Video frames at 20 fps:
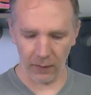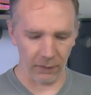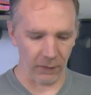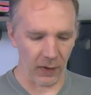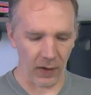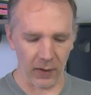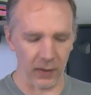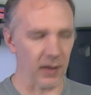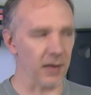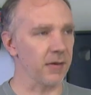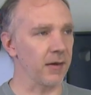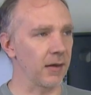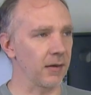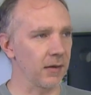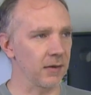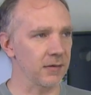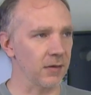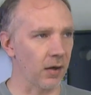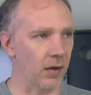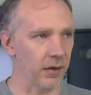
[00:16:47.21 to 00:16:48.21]
anything
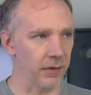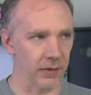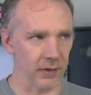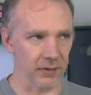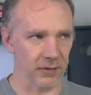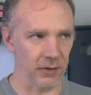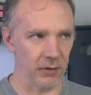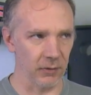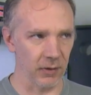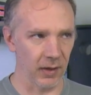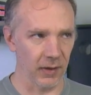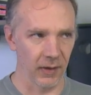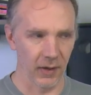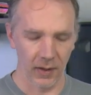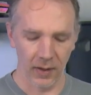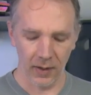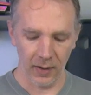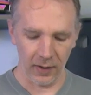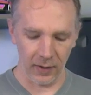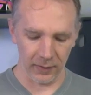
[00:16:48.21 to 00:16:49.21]
that's on this unit
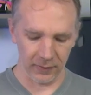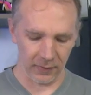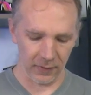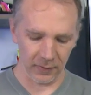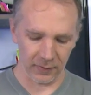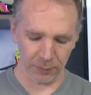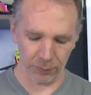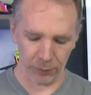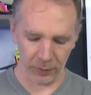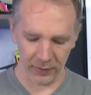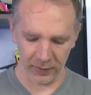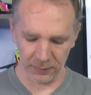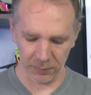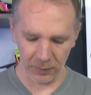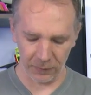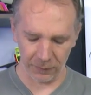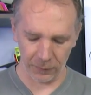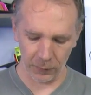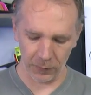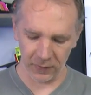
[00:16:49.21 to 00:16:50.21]
is this
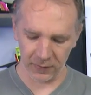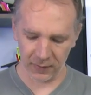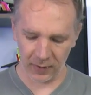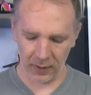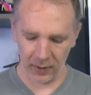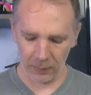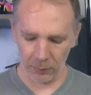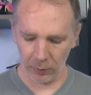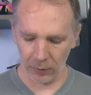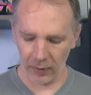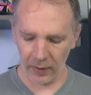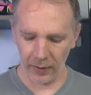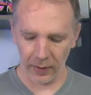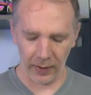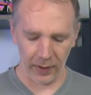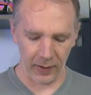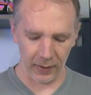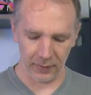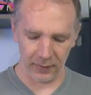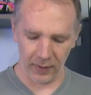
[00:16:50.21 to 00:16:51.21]
placement for this cable. I
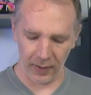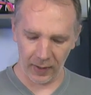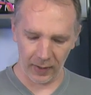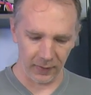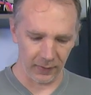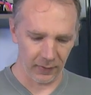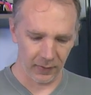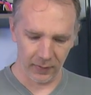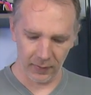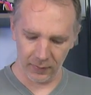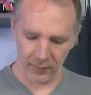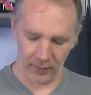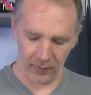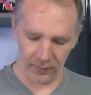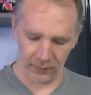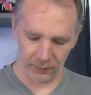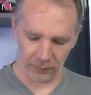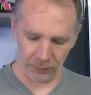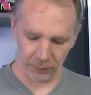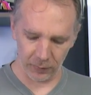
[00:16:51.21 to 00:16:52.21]
hate that. That
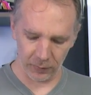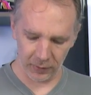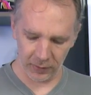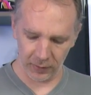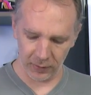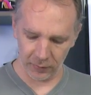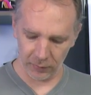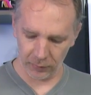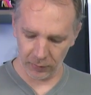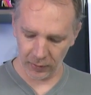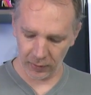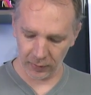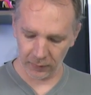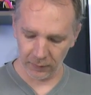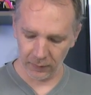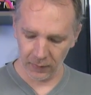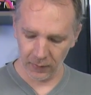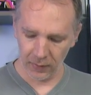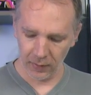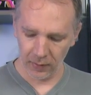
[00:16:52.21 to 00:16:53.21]
is really annoying.
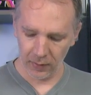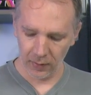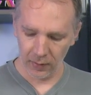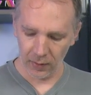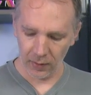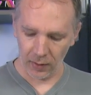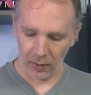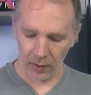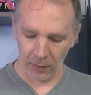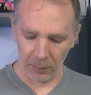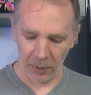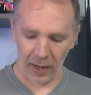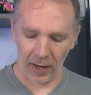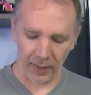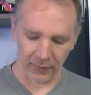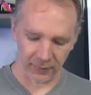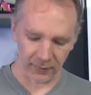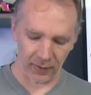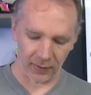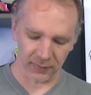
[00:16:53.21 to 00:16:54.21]
It
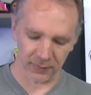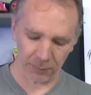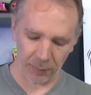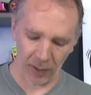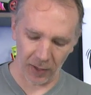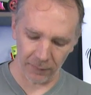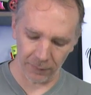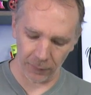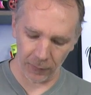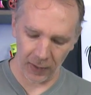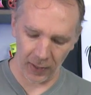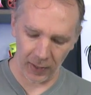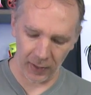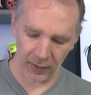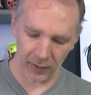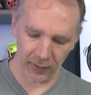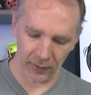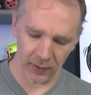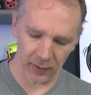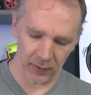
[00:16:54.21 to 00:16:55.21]
has a nice spot for
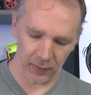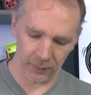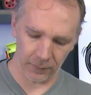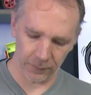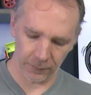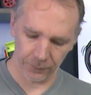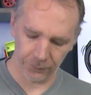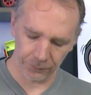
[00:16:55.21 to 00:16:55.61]
hanging it.